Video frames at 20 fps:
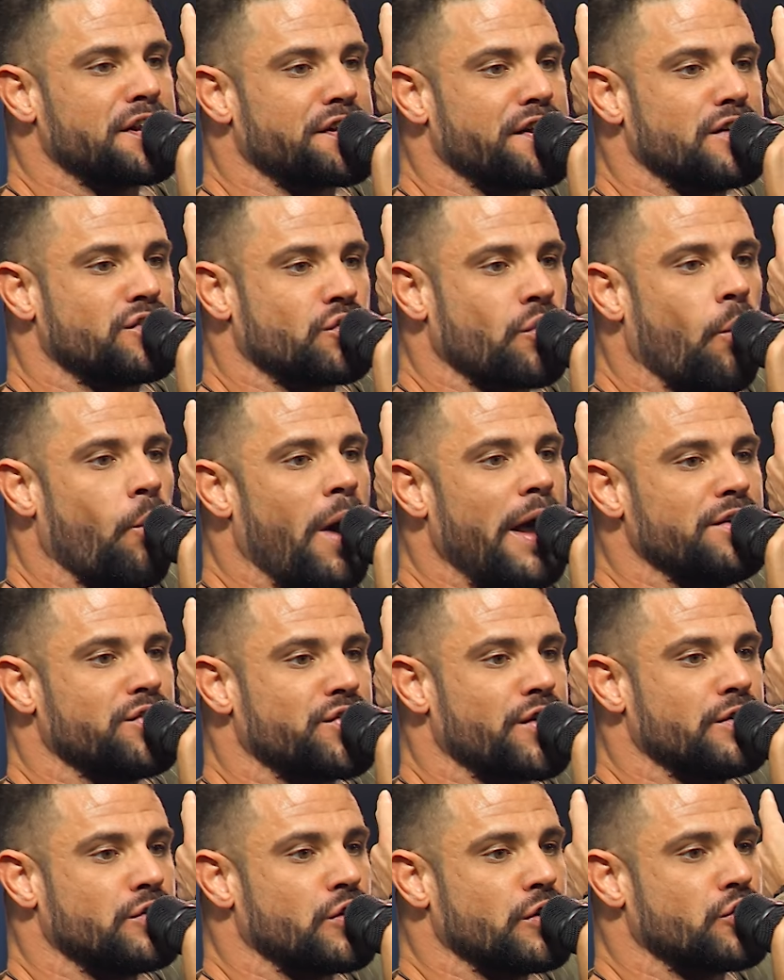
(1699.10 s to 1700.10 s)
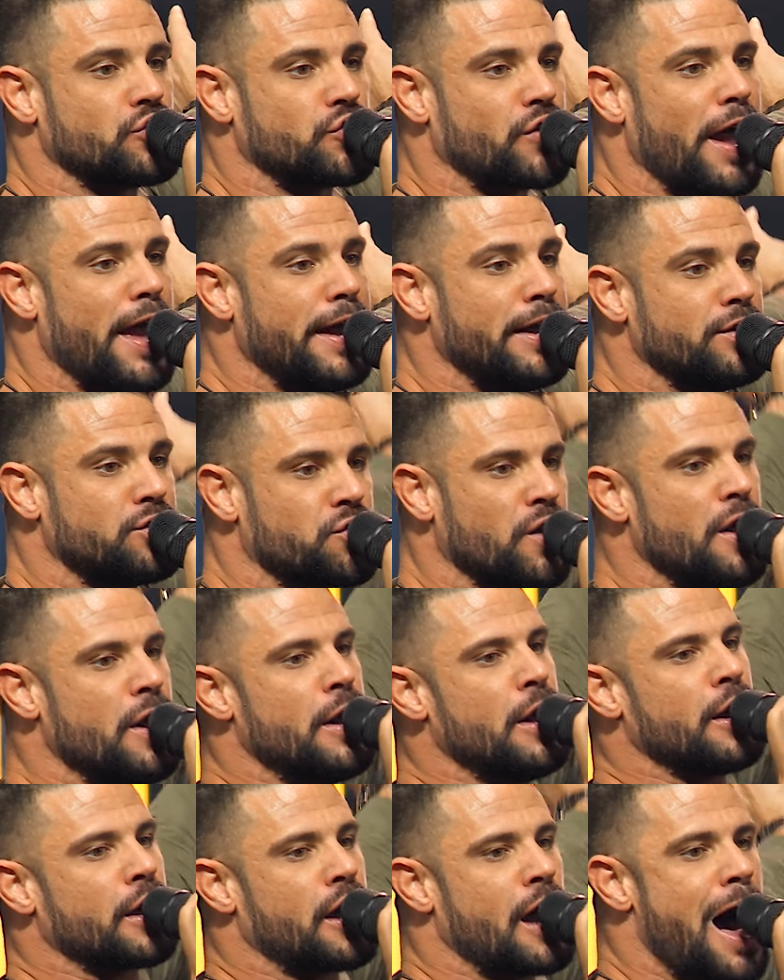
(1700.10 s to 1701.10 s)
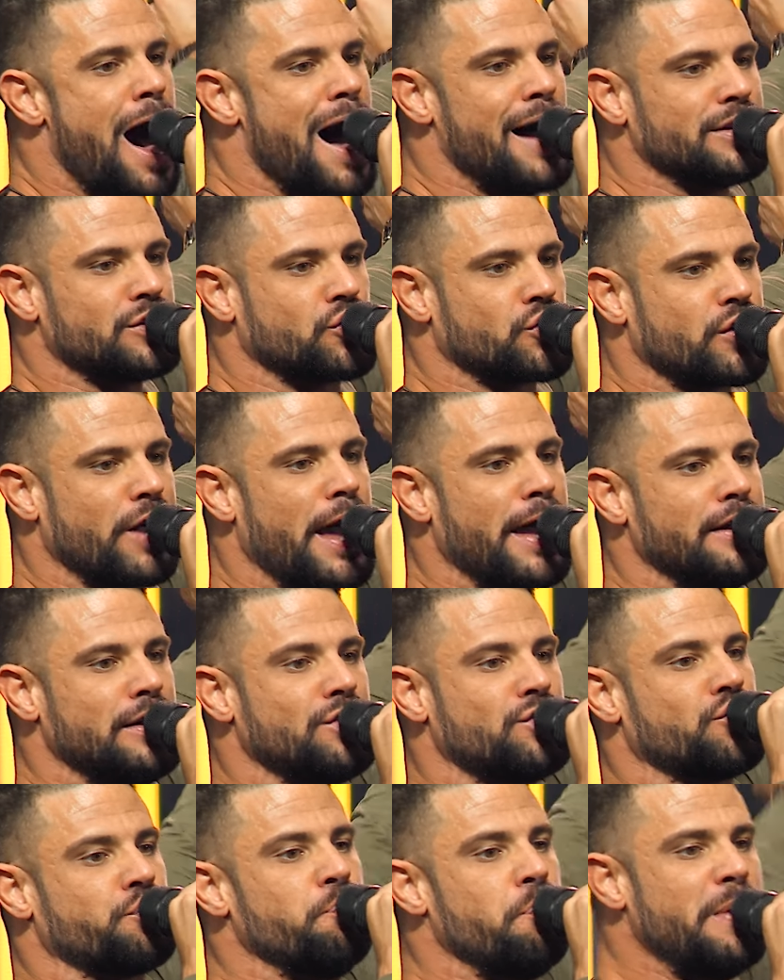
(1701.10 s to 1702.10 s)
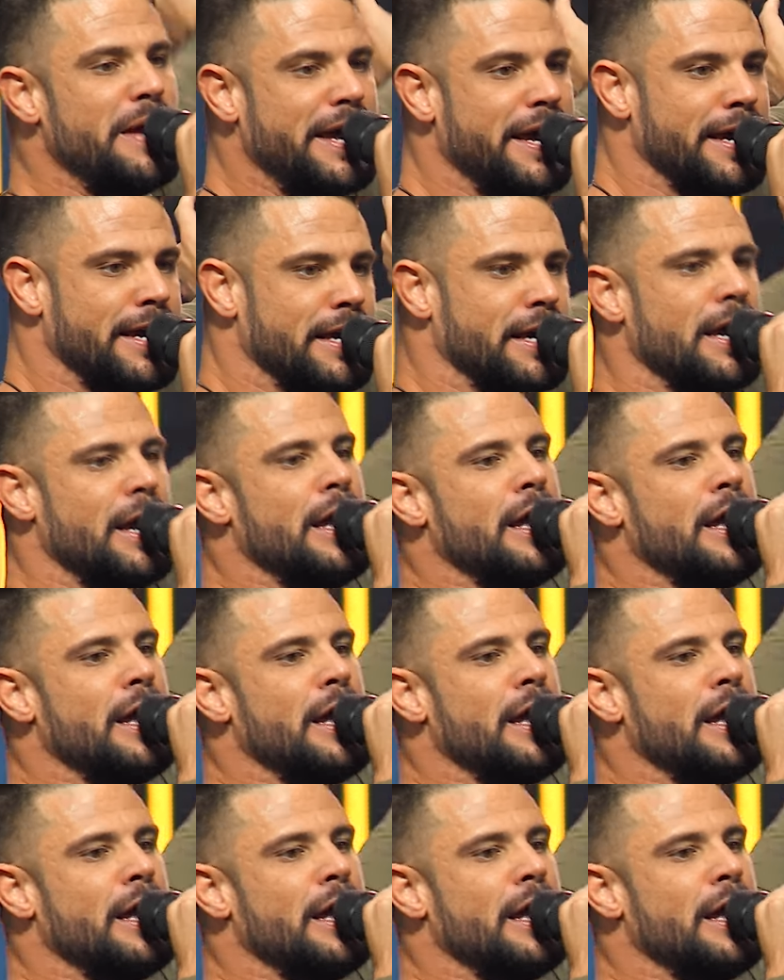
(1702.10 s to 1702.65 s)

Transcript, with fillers: situation to change. God, change me.